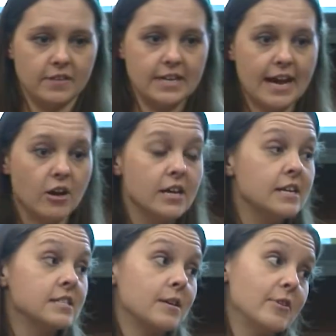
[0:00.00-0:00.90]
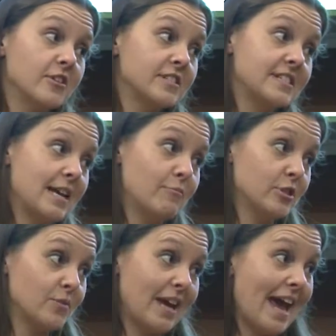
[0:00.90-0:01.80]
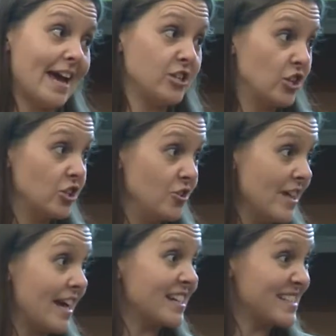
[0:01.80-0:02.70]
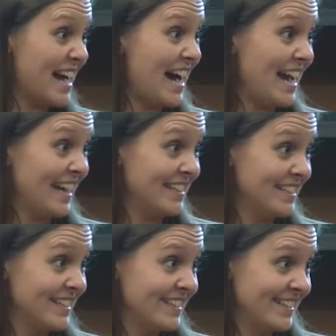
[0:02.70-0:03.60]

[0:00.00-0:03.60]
Now, some of those examples we had, you could do that because hind,